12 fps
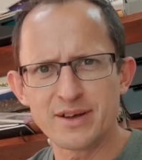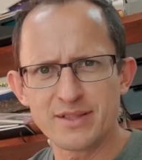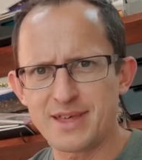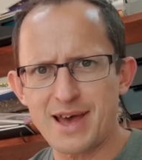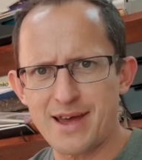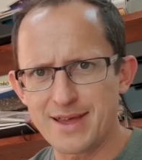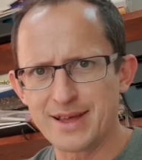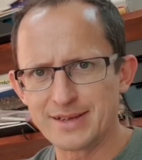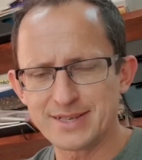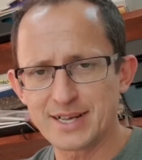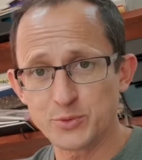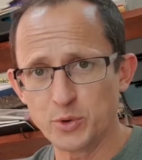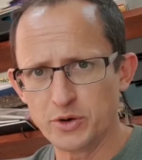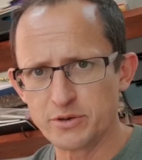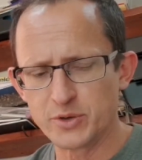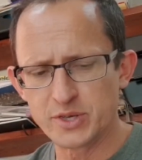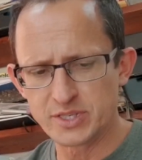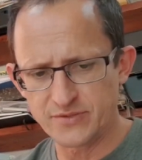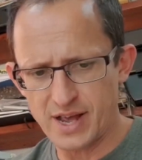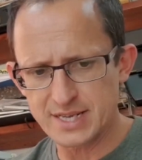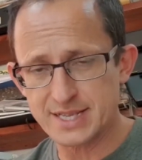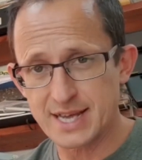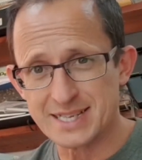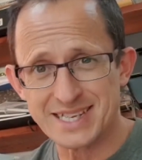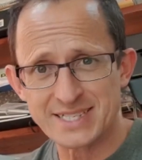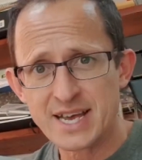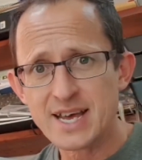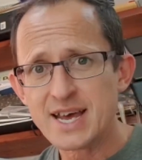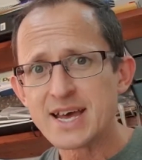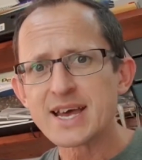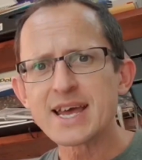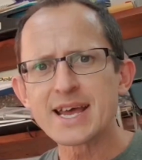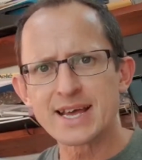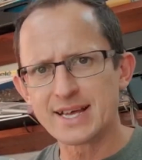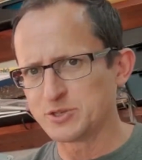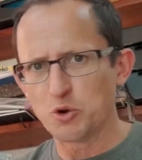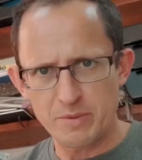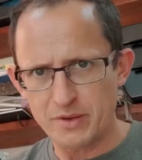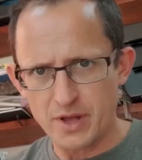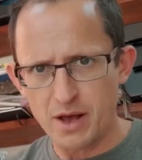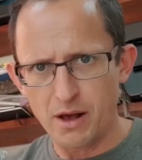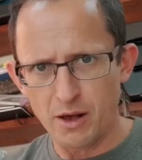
that is, that's what Lucas Vazquez is. He's all about the hard